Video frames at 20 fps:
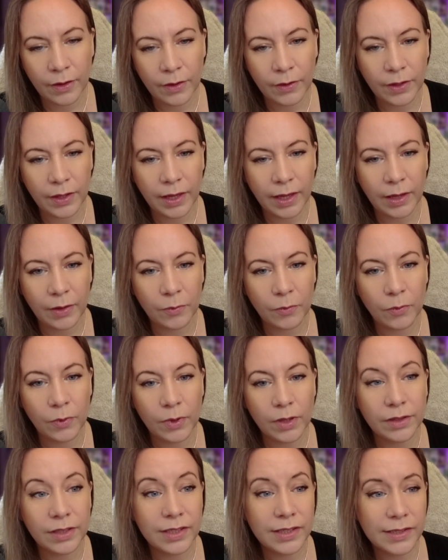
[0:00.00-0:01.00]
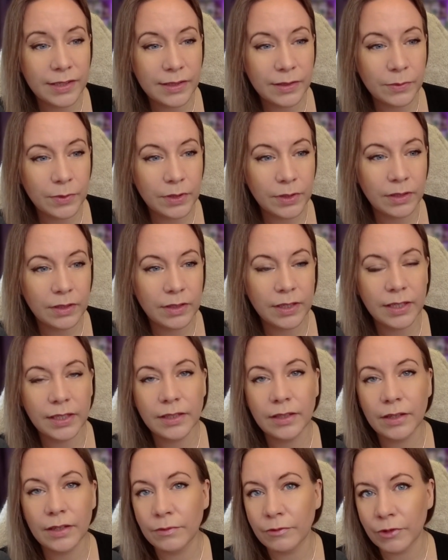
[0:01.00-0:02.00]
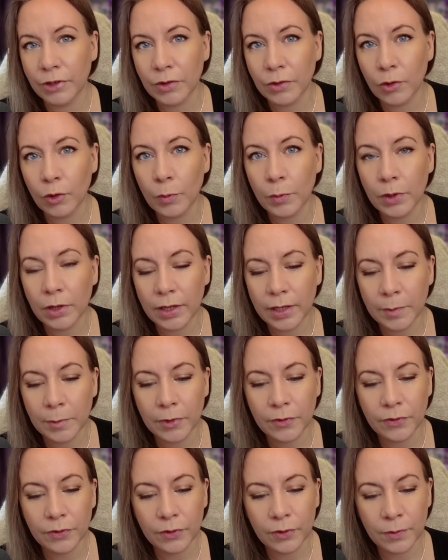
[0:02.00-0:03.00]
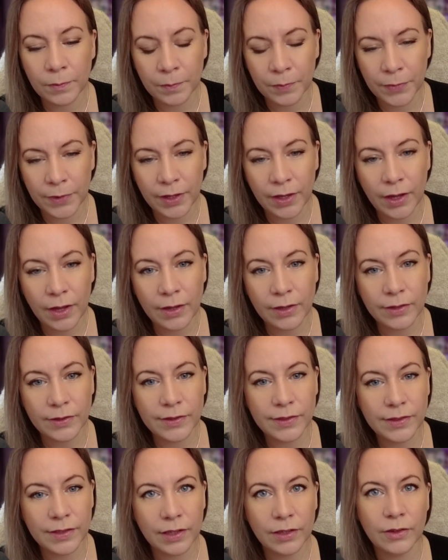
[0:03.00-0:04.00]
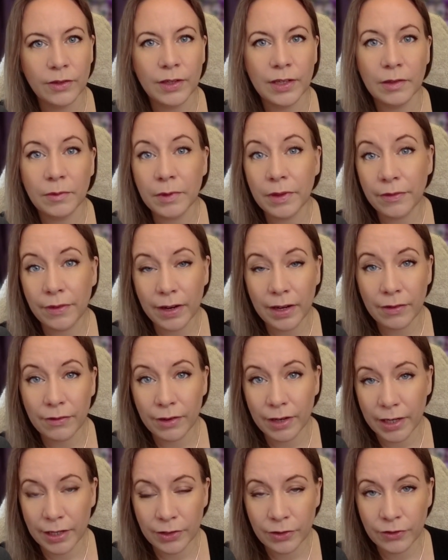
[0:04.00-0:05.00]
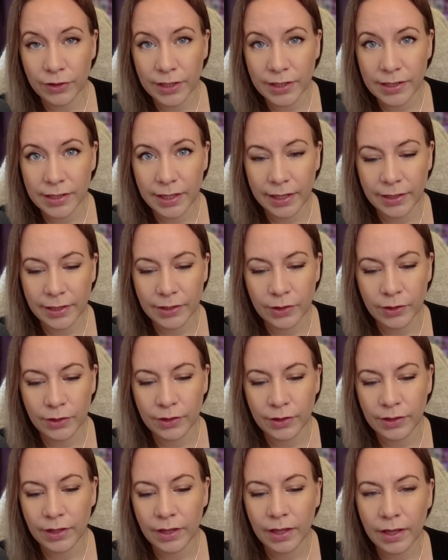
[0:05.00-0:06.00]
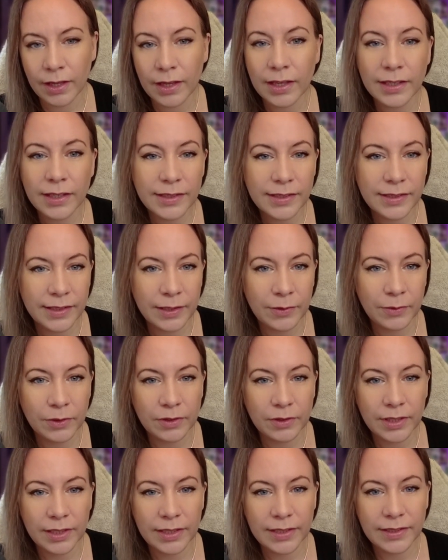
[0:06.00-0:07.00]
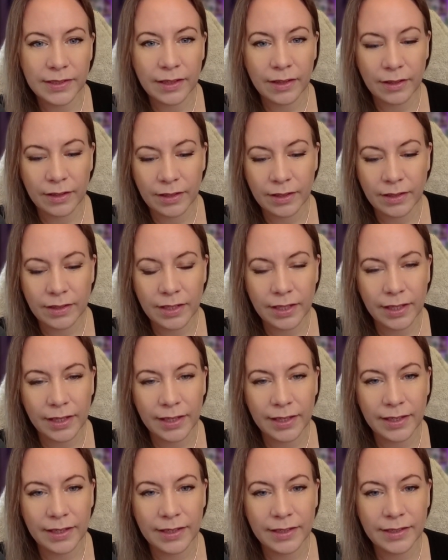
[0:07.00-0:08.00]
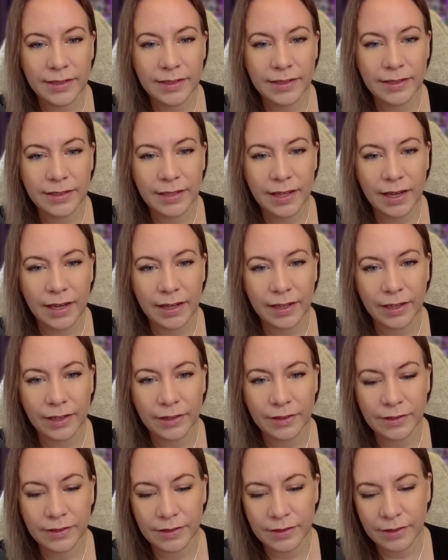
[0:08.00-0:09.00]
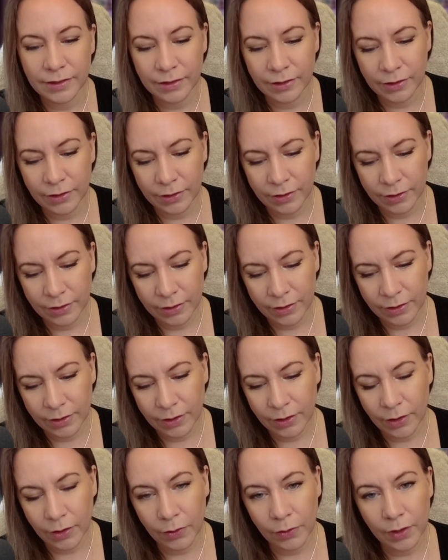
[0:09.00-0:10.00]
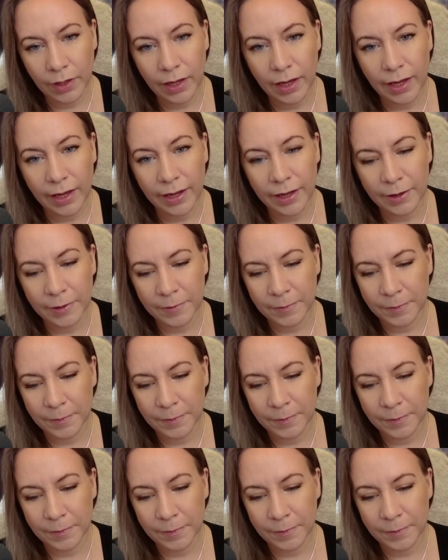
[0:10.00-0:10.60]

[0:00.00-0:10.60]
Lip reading: Okay, well, this is one that I don't recall pulling before, so it'll be very, very interesting to see what this card is telling us. Okay.